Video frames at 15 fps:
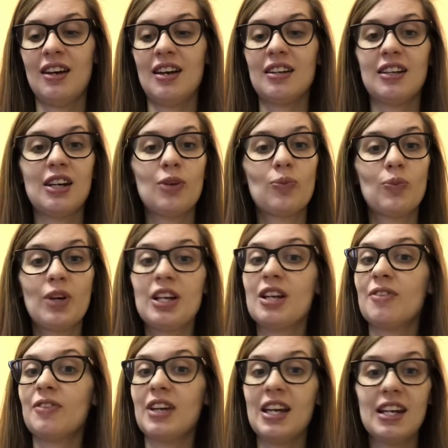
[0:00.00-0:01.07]
and get rid
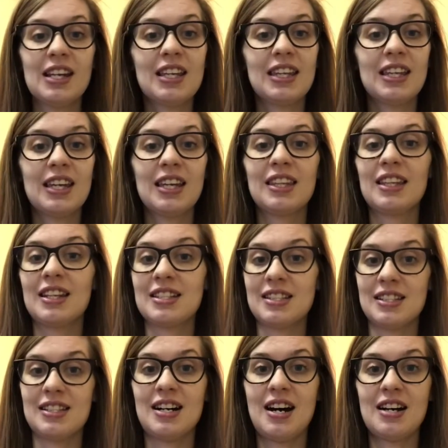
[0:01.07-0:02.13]
of anything that is
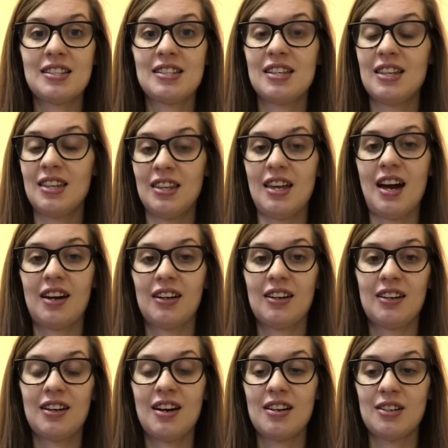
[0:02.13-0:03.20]
not
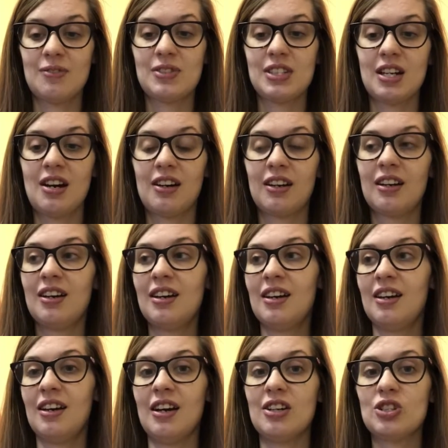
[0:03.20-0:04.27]
that kind of sock.
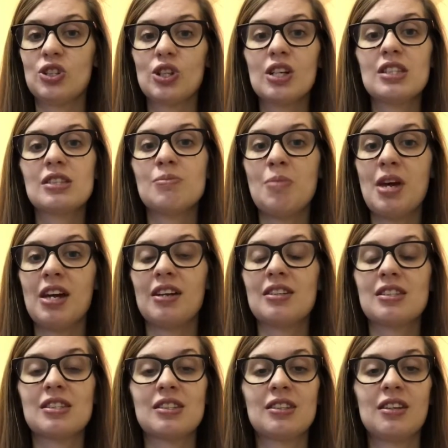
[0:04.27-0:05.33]
It just
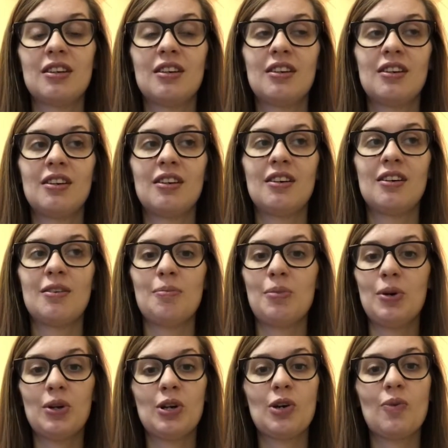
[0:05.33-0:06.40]
makes
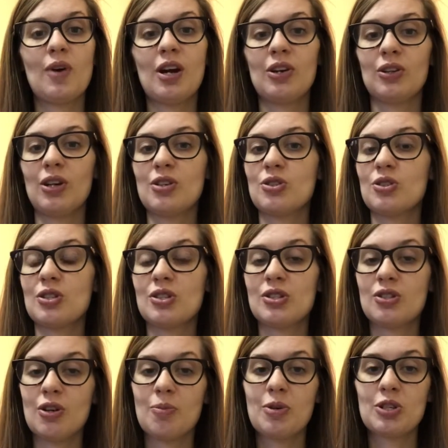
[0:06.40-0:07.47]
putting away your laundry
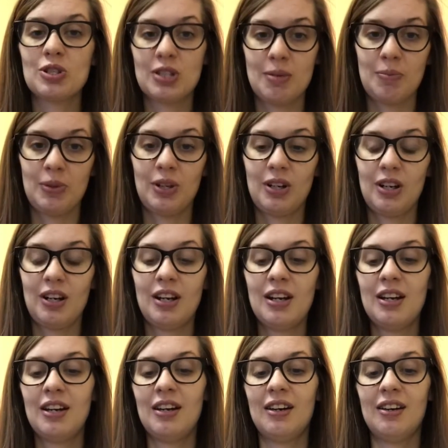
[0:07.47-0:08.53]
so much simpler.
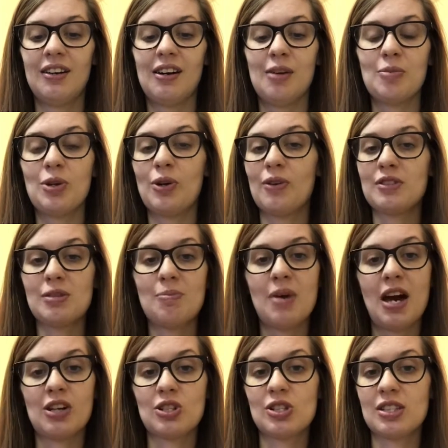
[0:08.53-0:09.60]
You don't have to
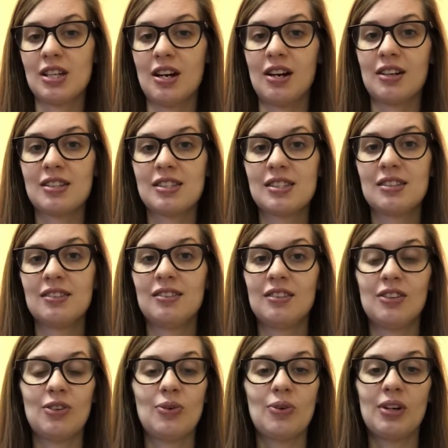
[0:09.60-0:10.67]
match socks
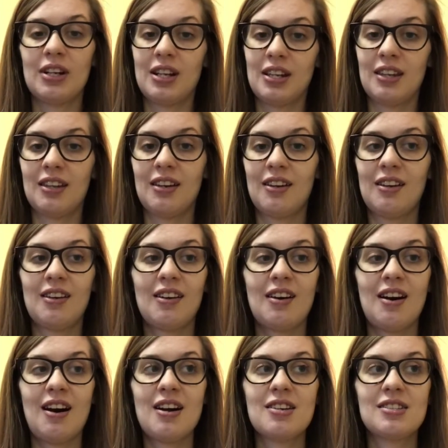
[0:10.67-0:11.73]
or anything.
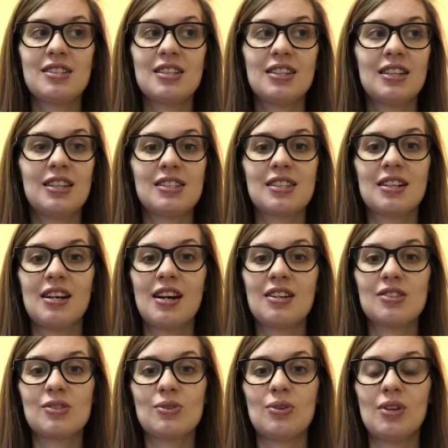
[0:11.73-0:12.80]
I did this in
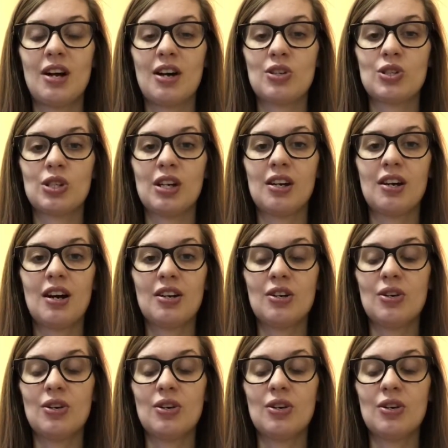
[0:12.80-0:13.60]
high school, actually. I got